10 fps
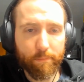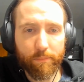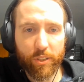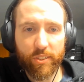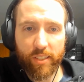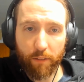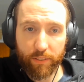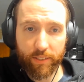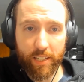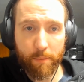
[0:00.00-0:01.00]
just self
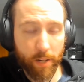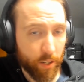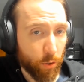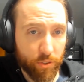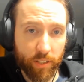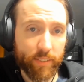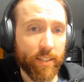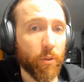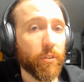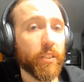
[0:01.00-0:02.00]
esteem. And I know it's going to
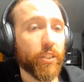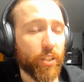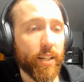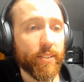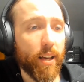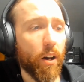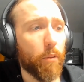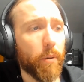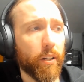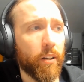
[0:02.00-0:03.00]
sound cliche as hell,
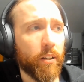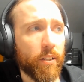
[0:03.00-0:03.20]
but